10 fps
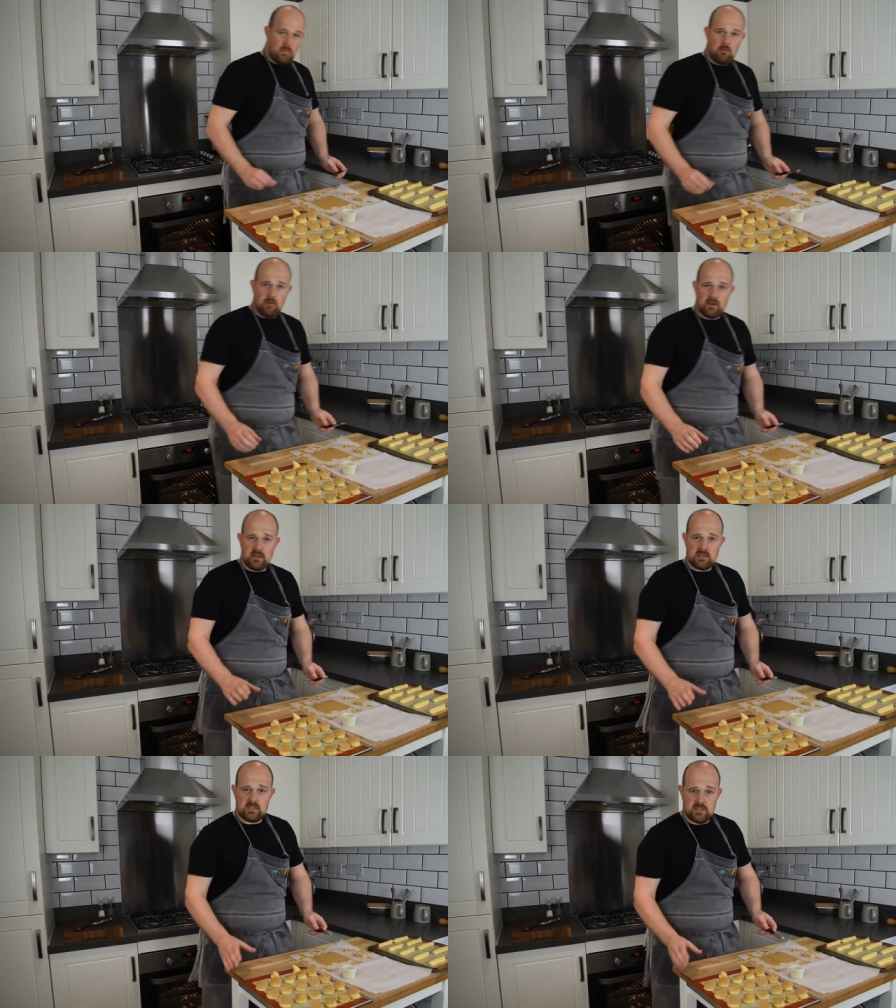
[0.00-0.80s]
Right
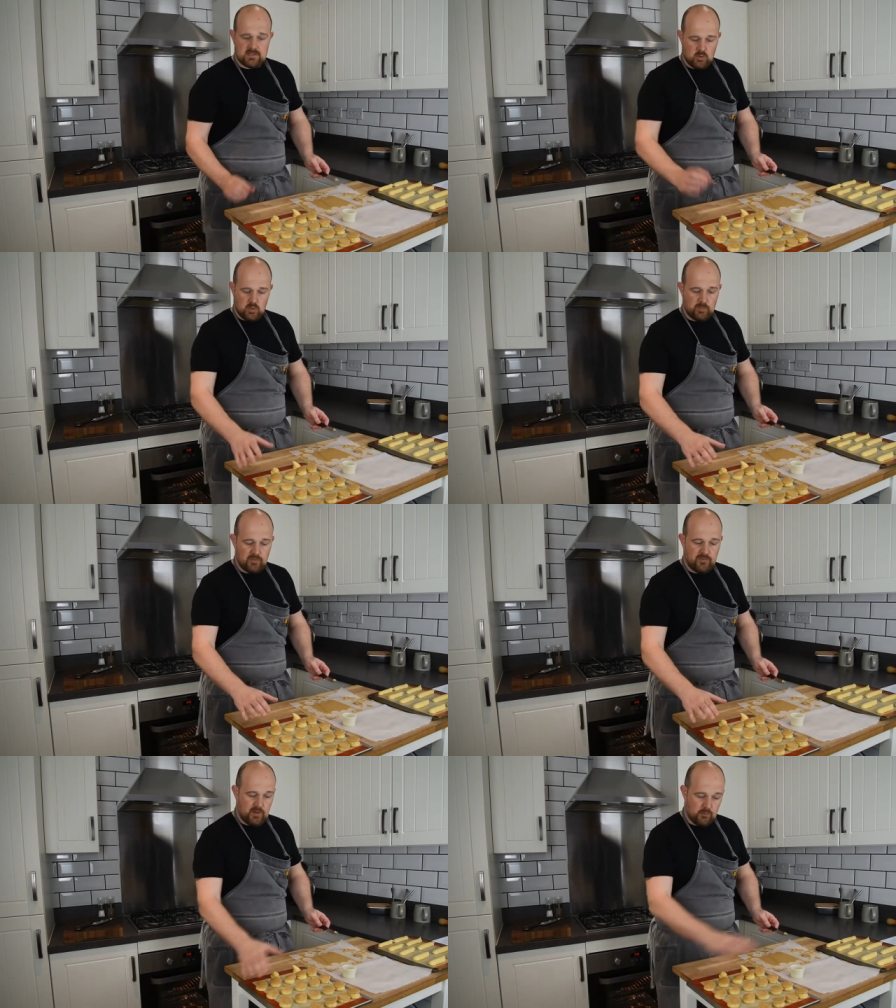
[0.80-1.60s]
guys, so that's all the
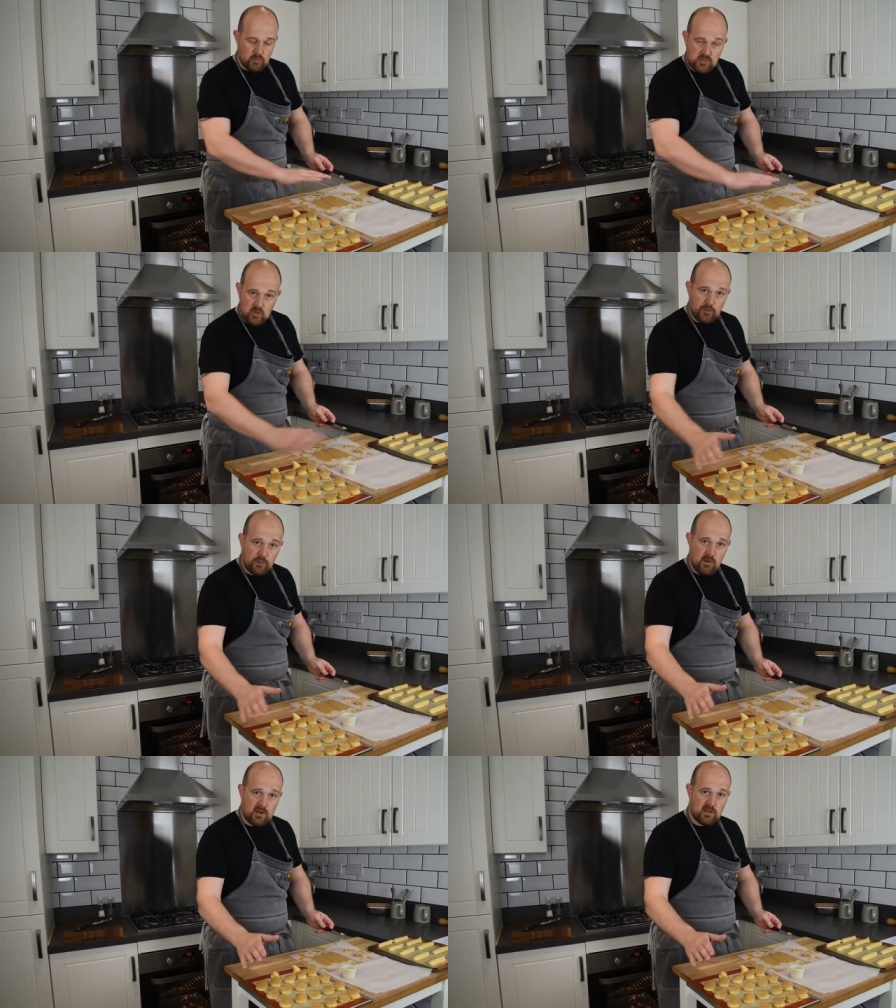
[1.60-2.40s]
profiterole's got the
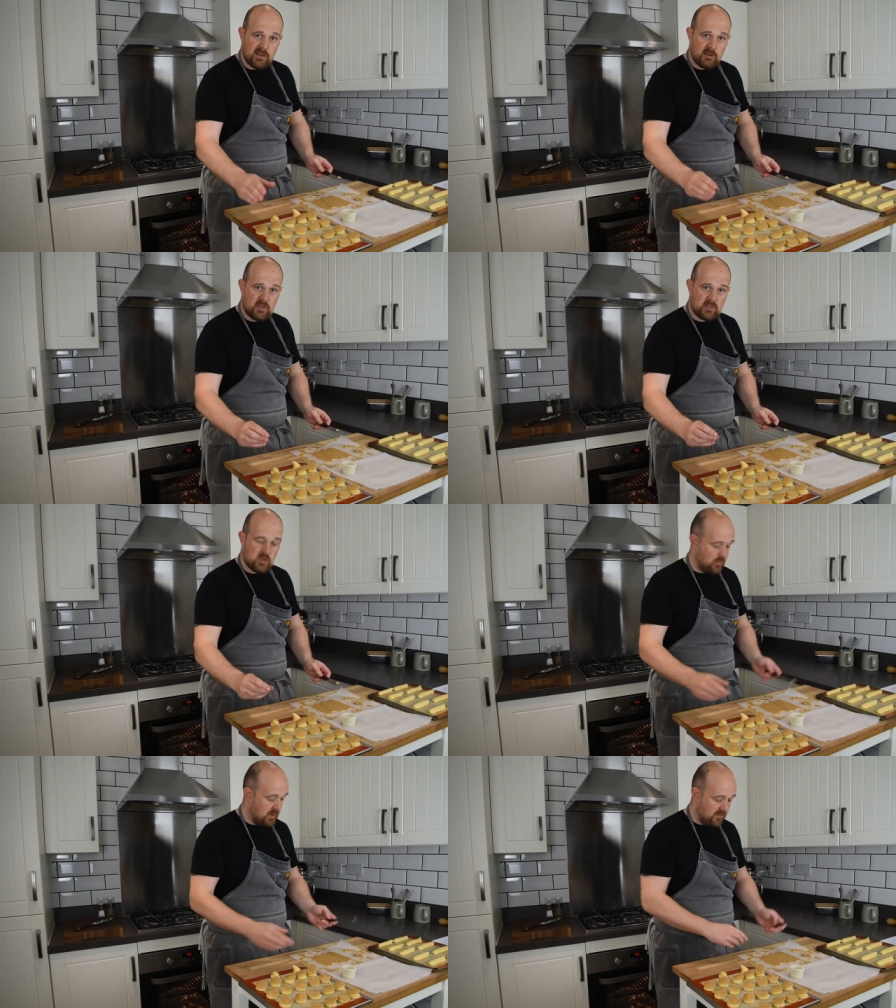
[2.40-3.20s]
craquelin on
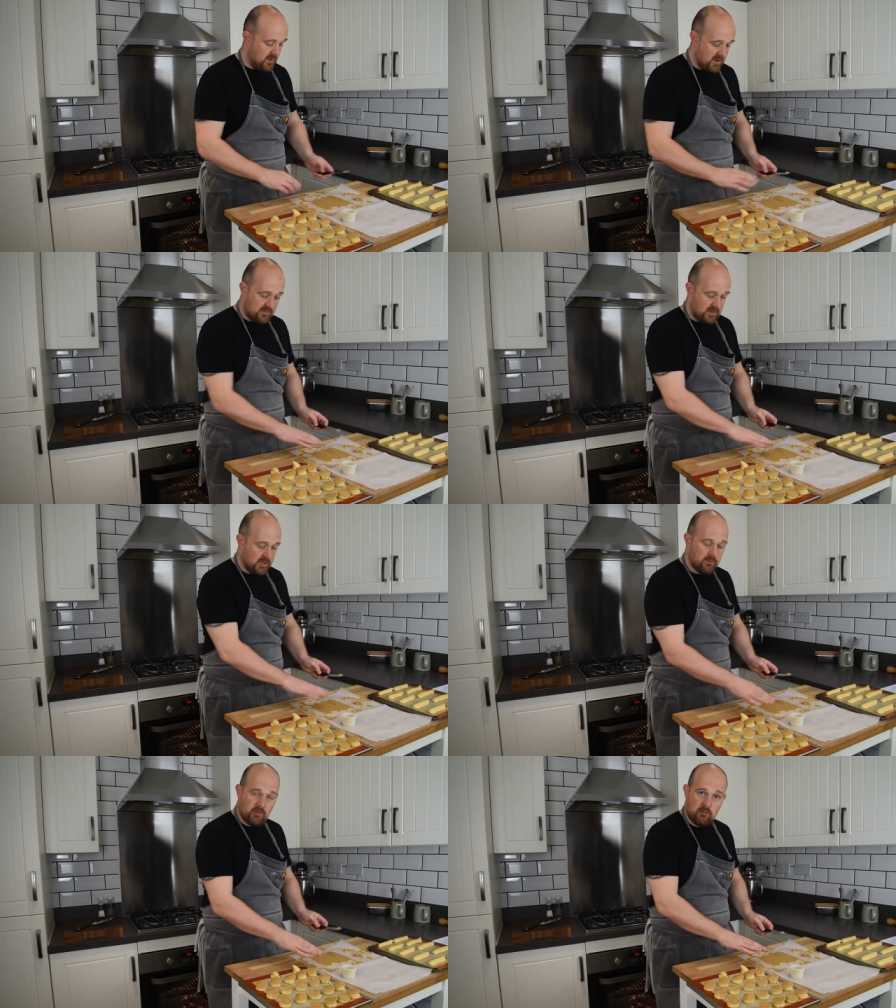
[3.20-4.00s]
top. If you have any
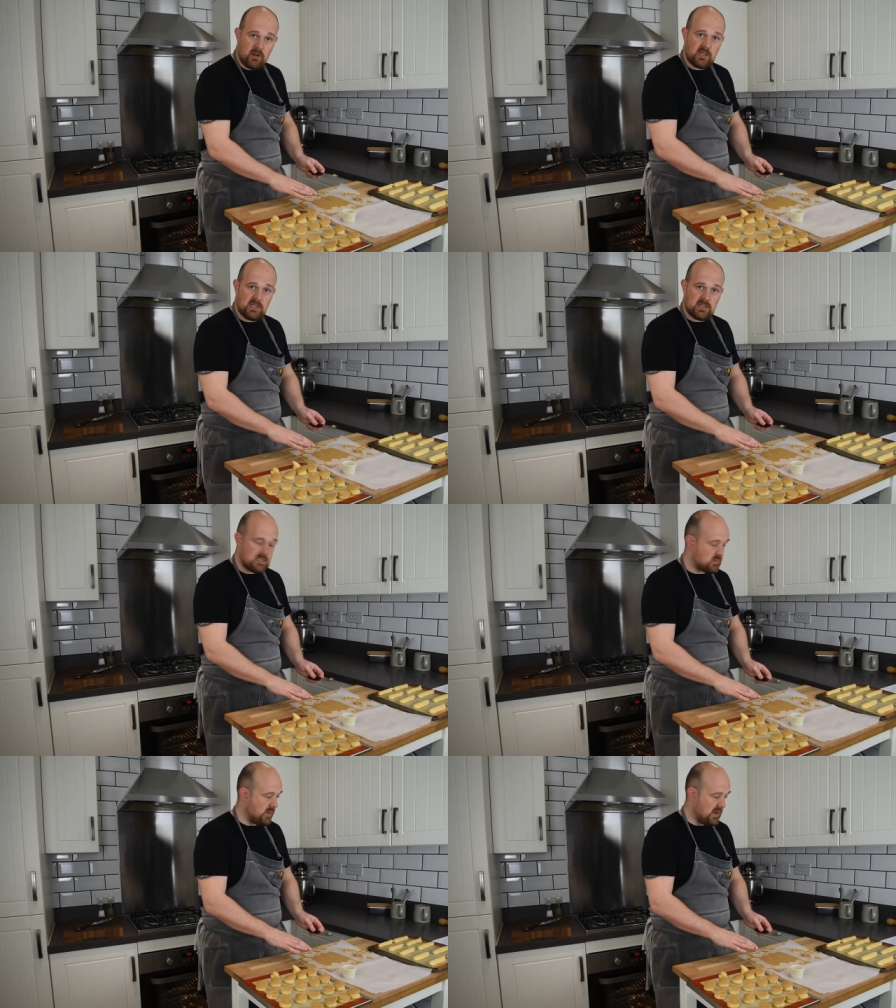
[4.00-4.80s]
of the craquelin
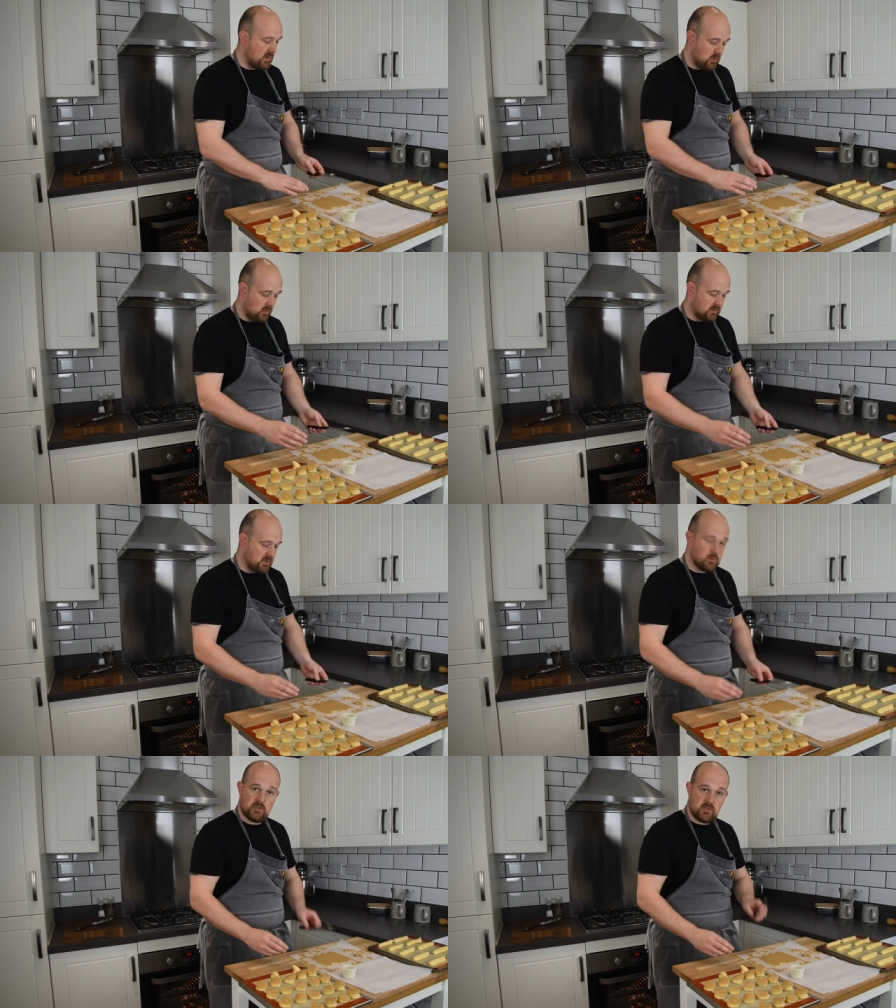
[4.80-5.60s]
spare, what I'll do
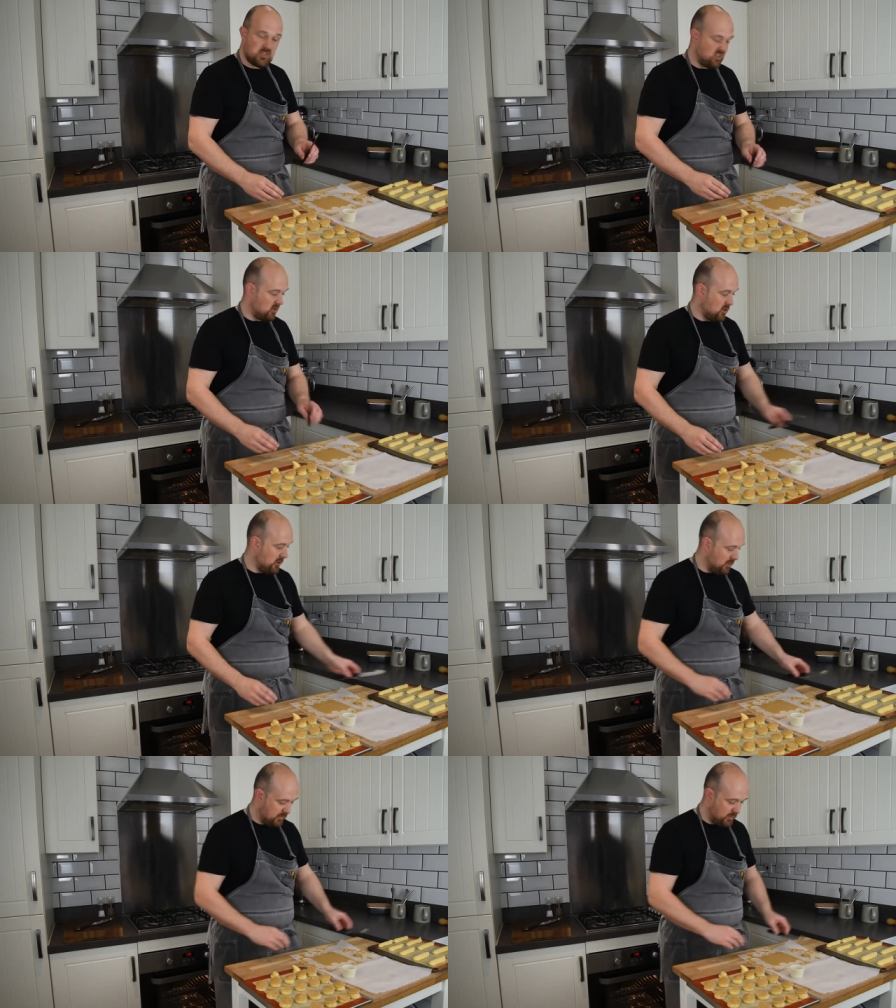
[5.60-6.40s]
is just can cut it
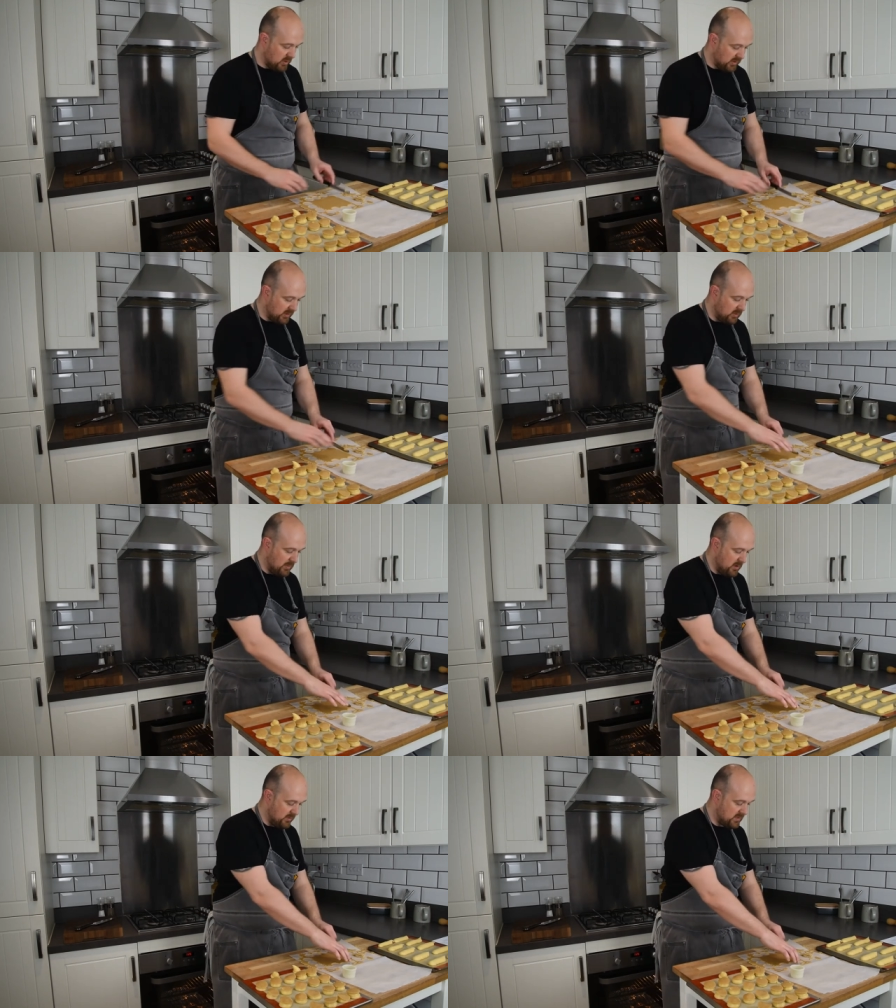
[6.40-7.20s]
up and put a little bit
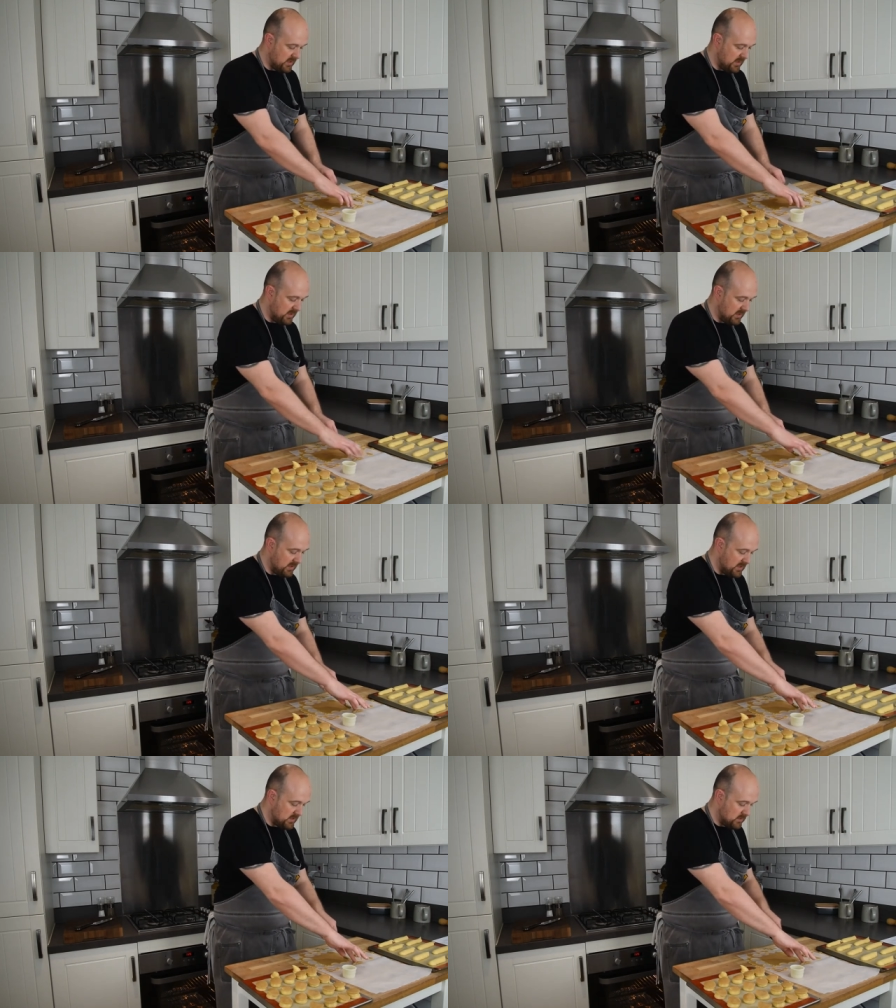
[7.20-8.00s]
onto the
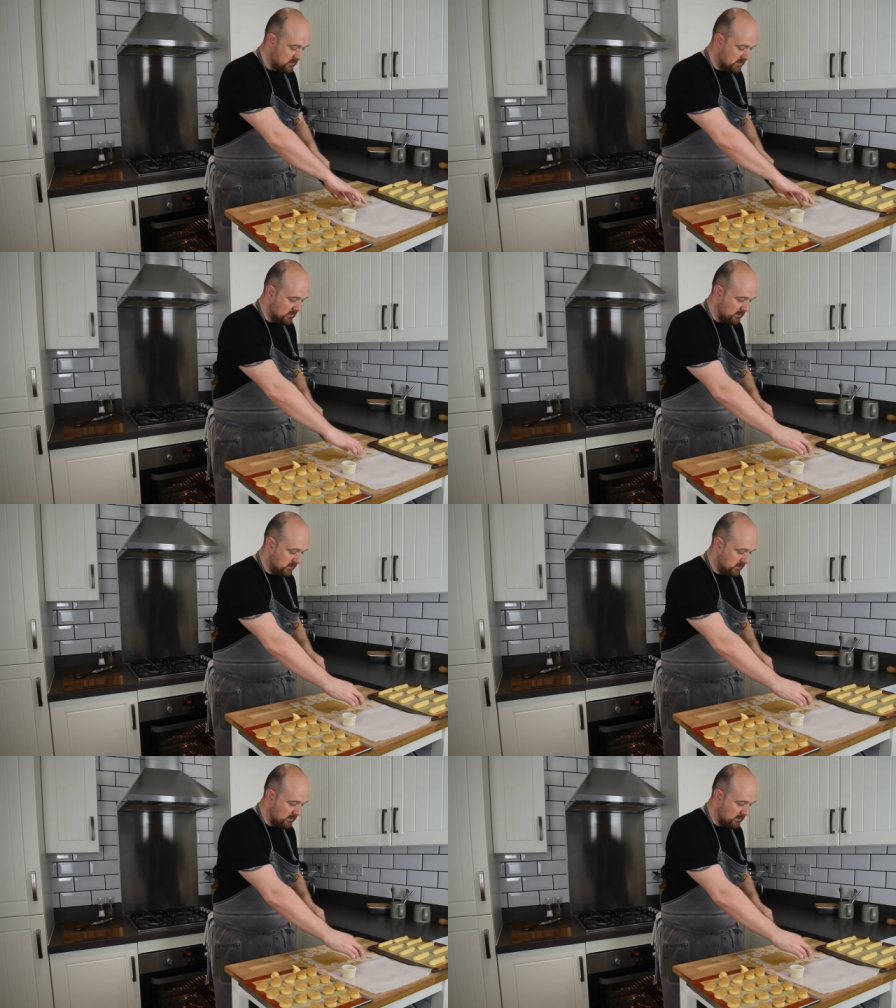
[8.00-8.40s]
eclairs as well.